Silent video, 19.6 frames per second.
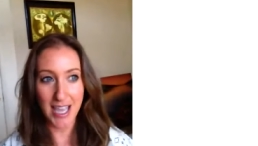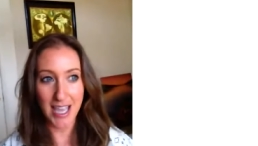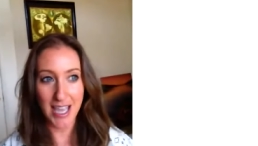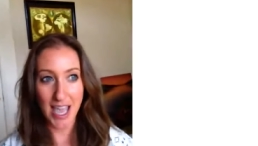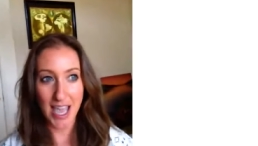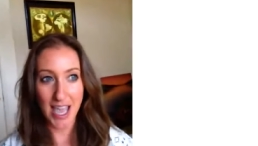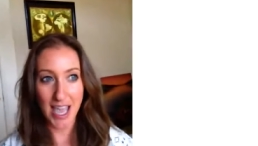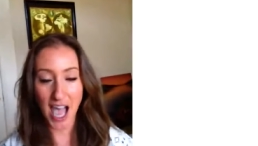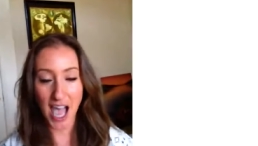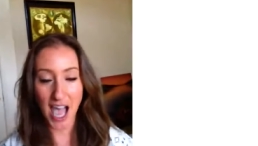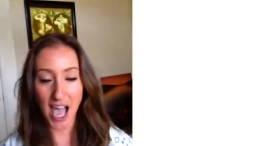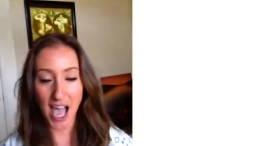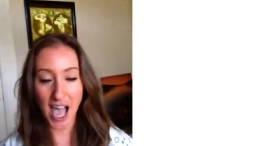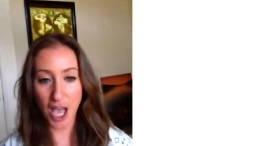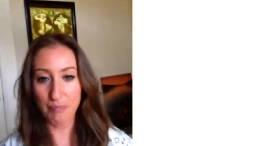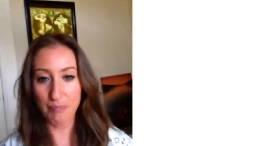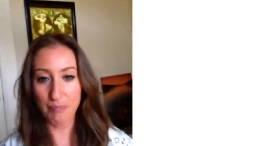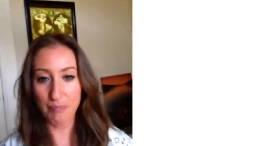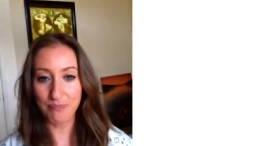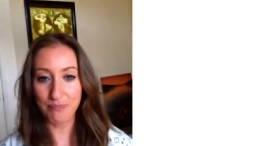
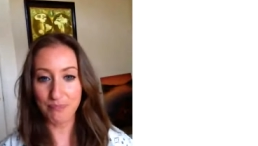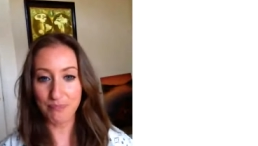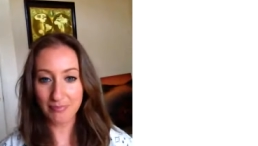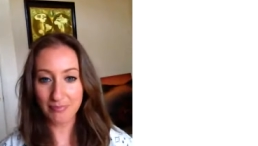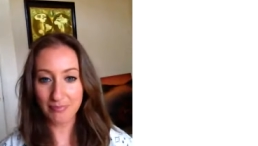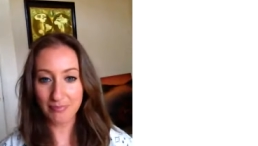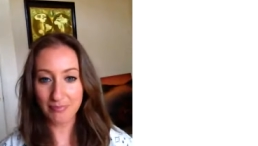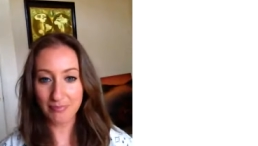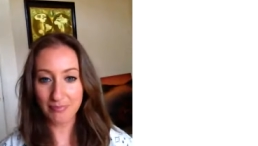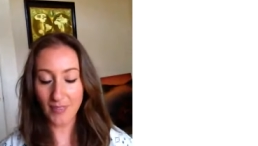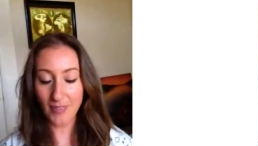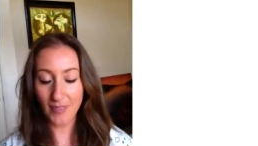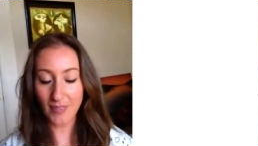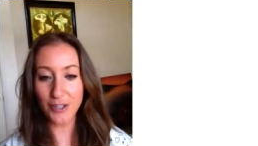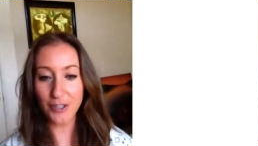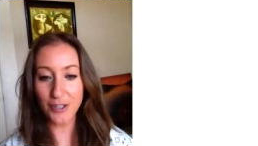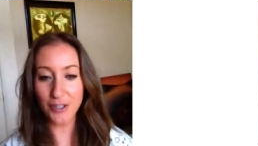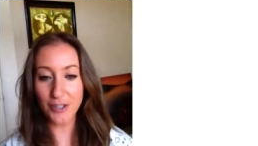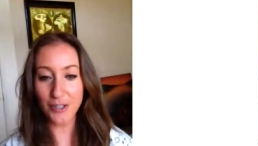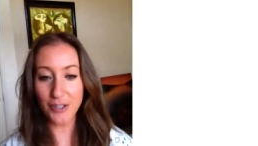I knew
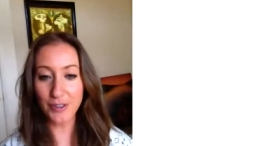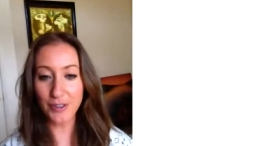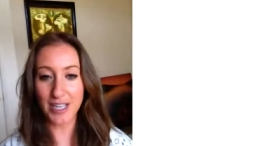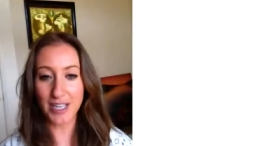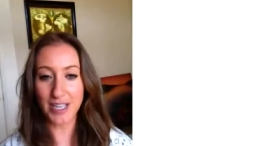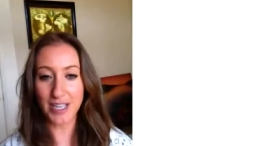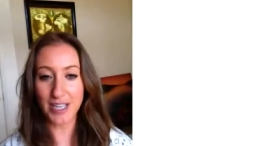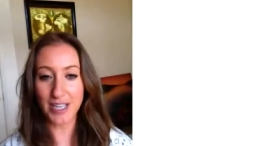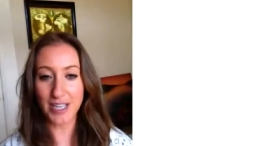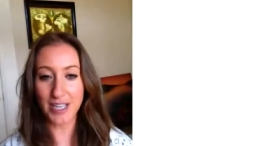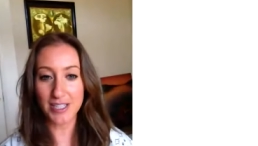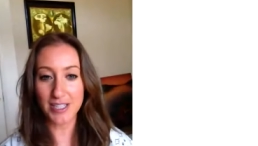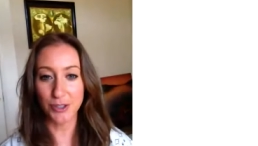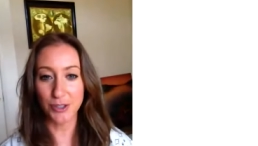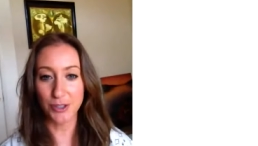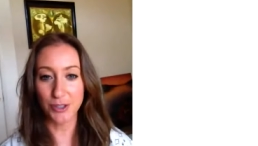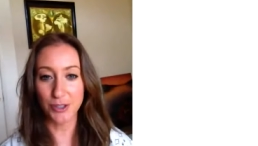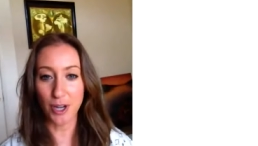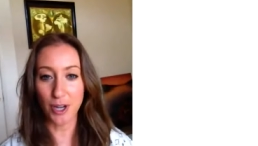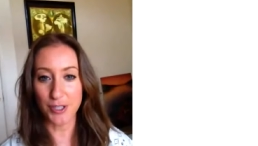that Vanessa could
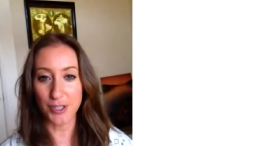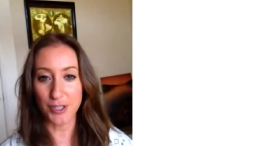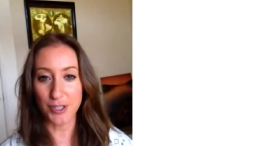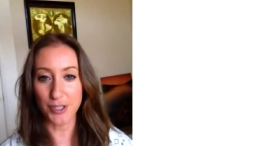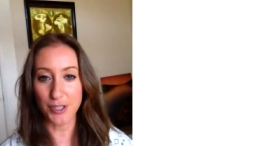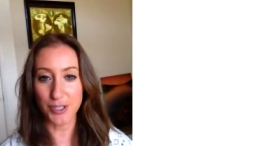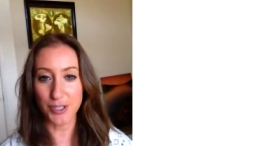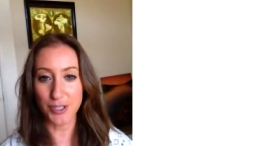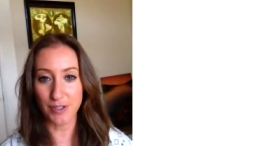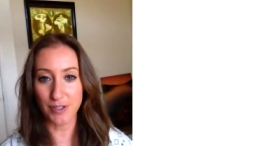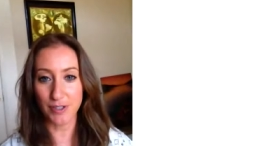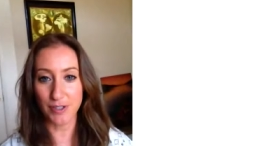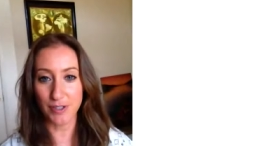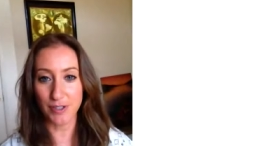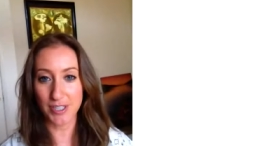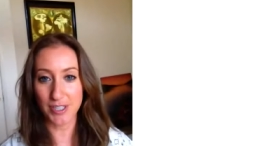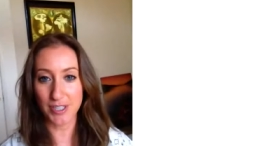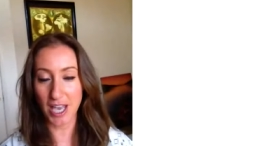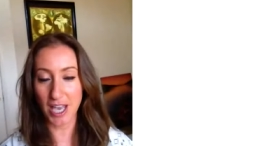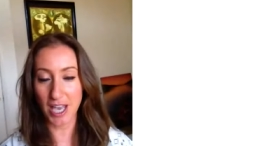offer a service to
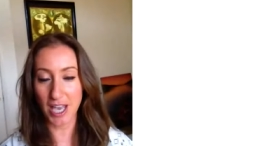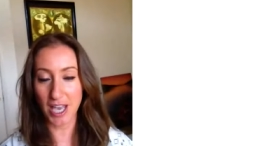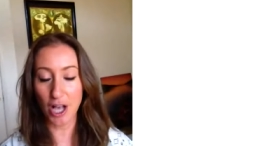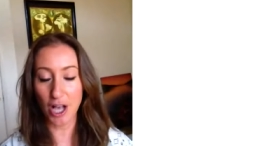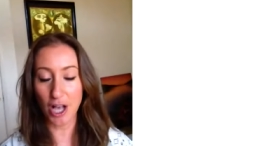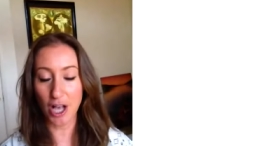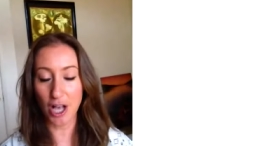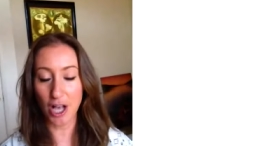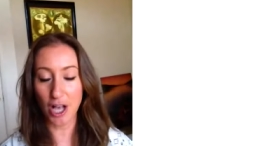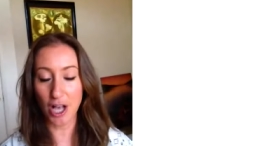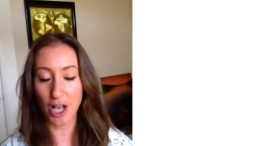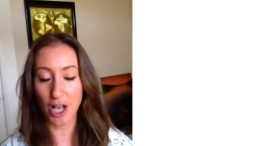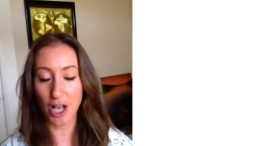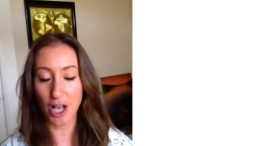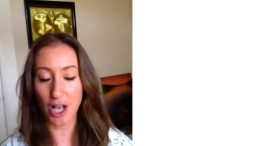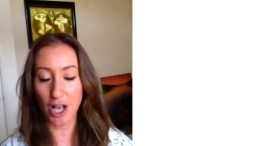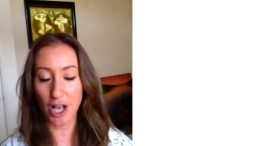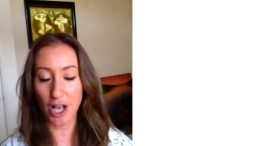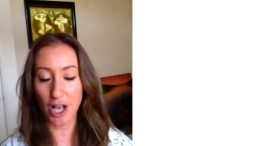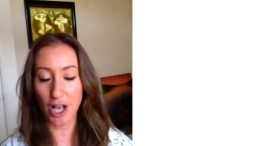help me, because in
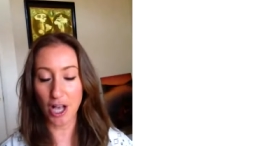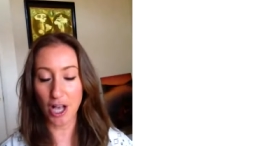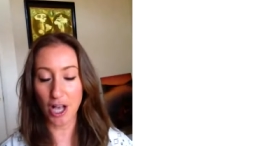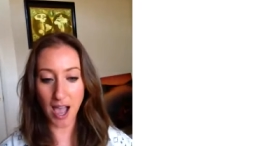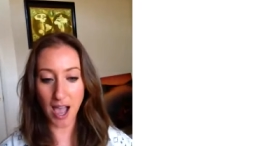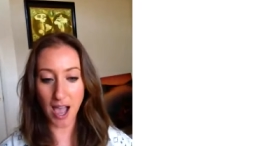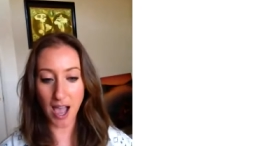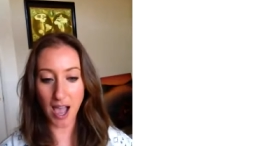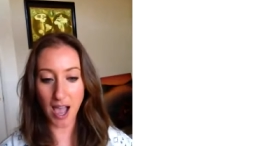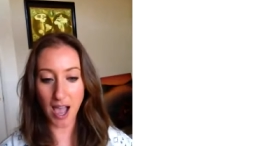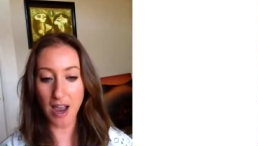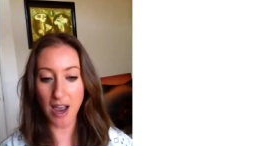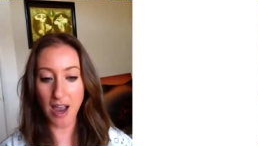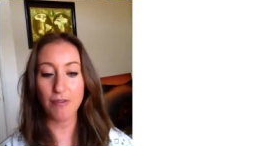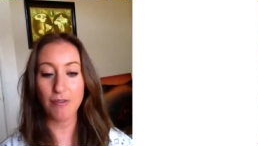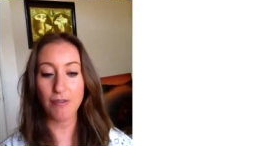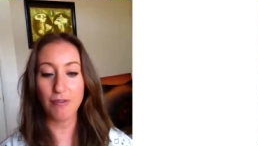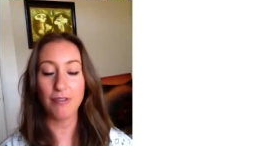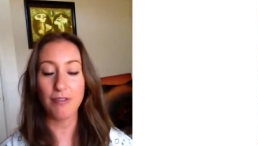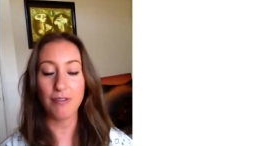my life
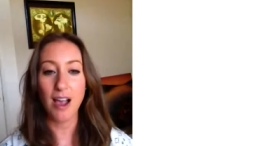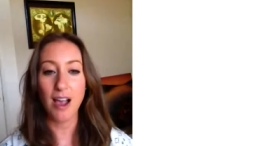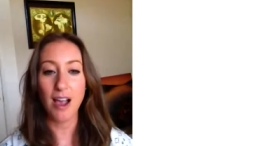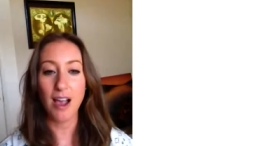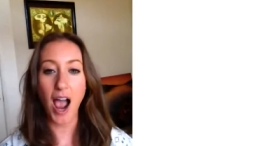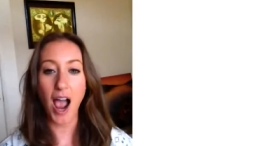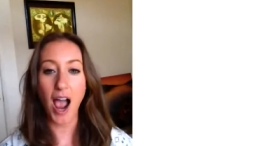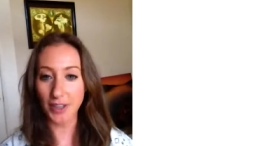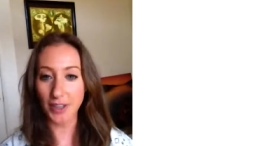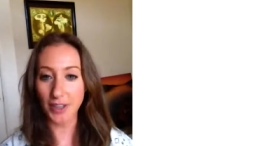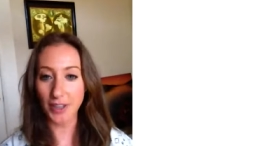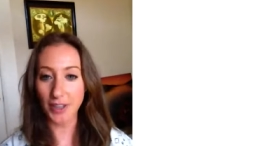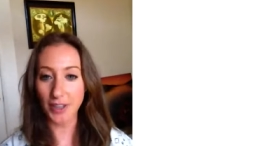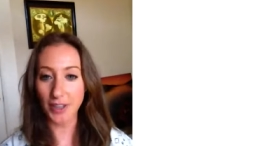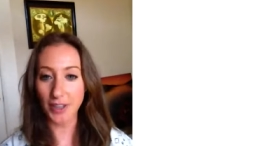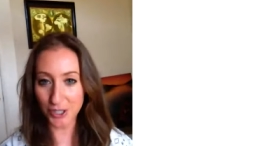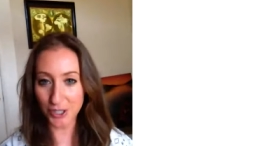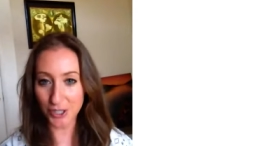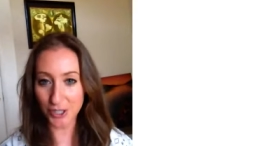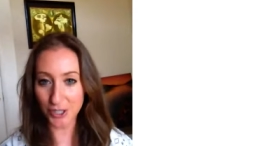I felt like I was
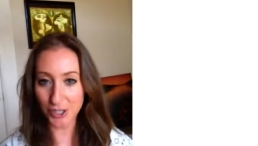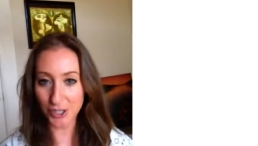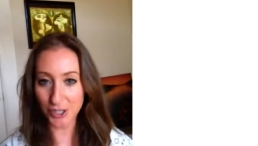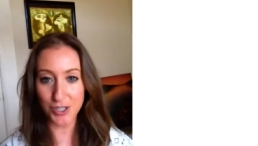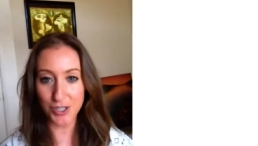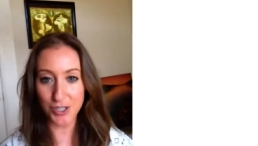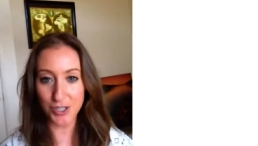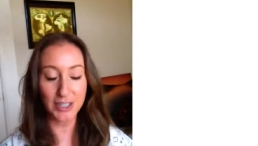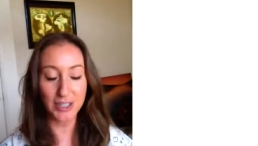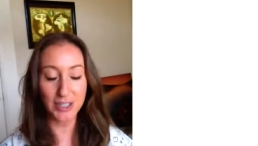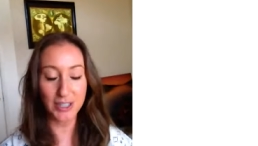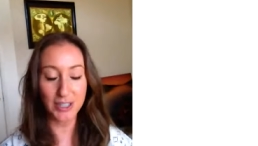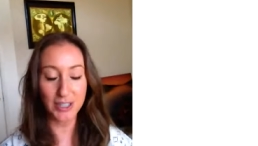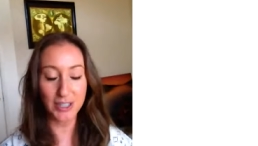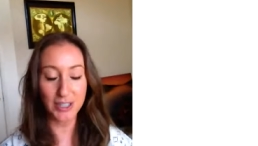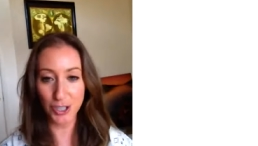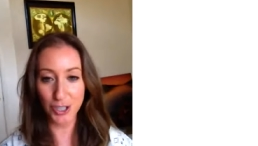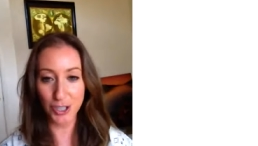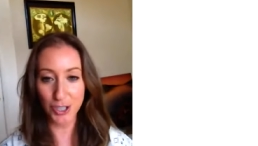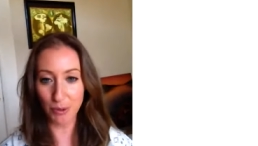just literally
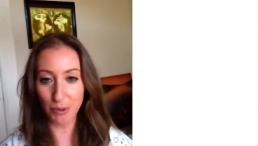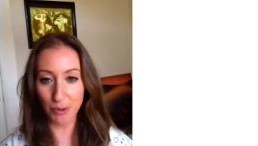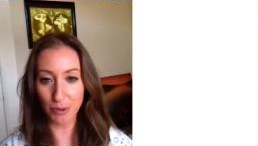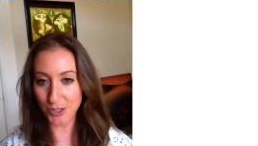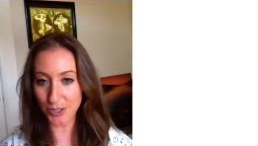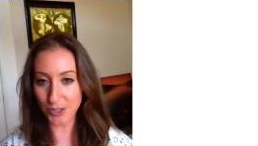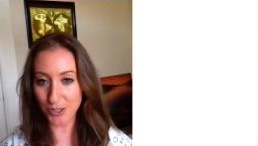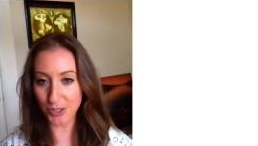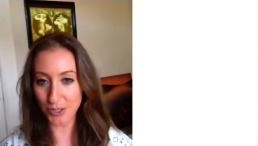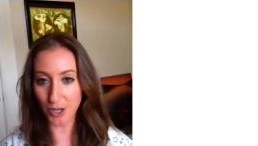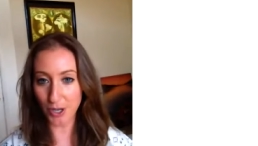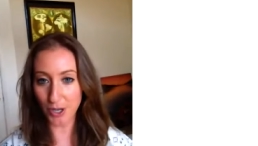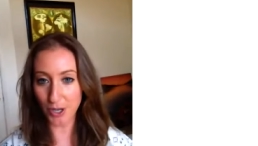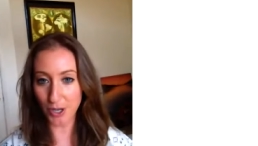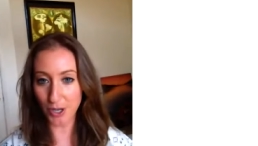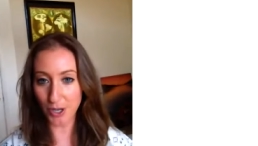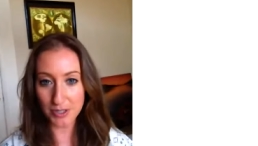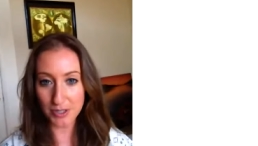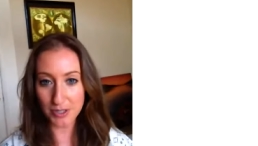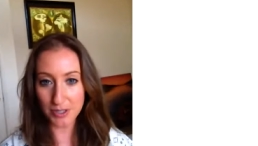going in
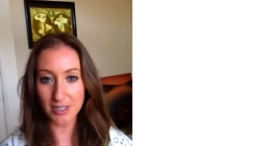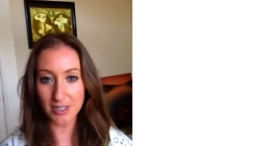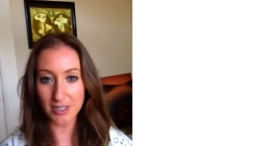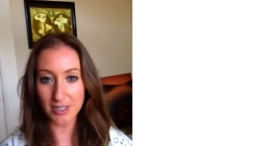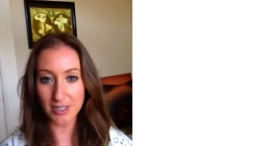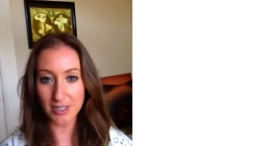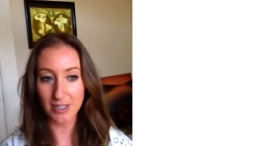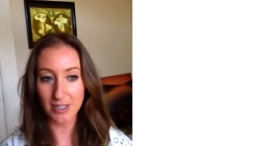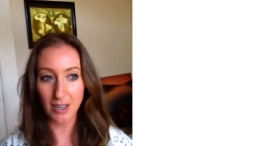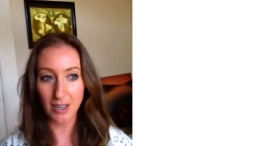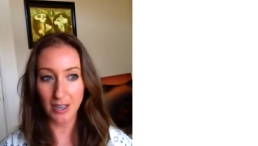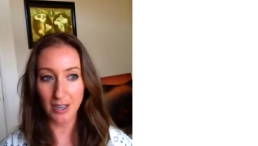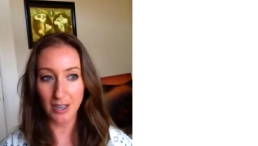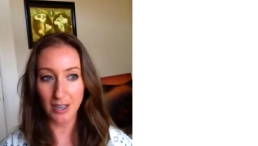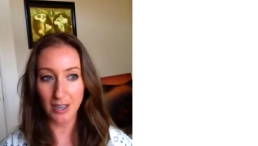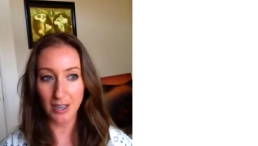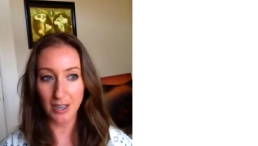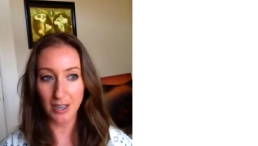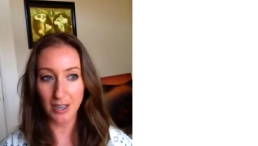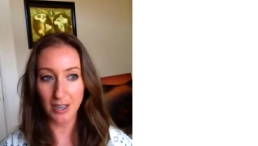circles
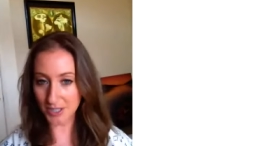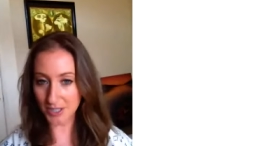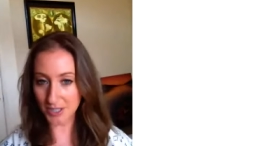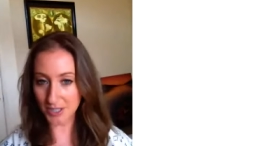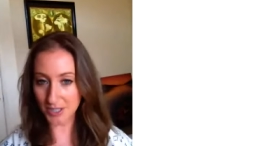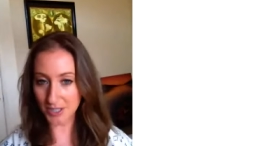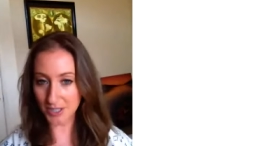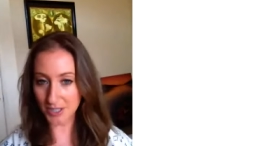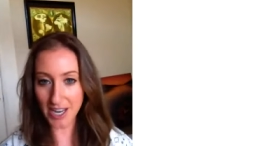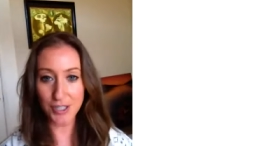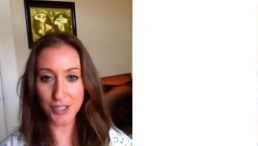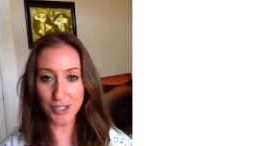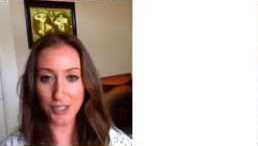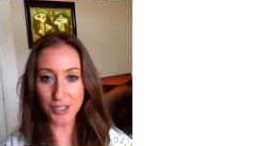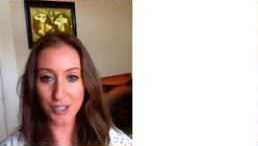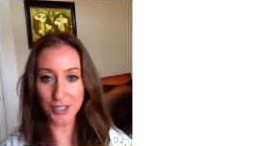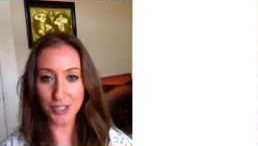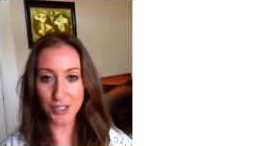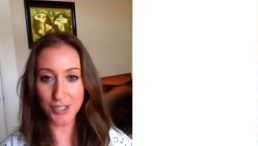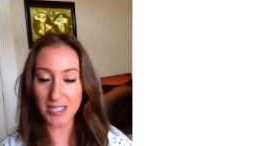constantly and just feeling
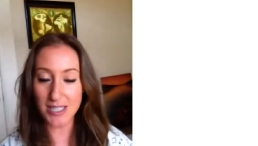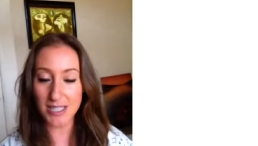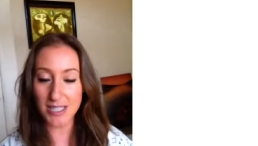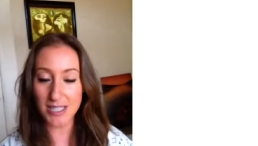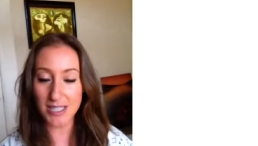stuck.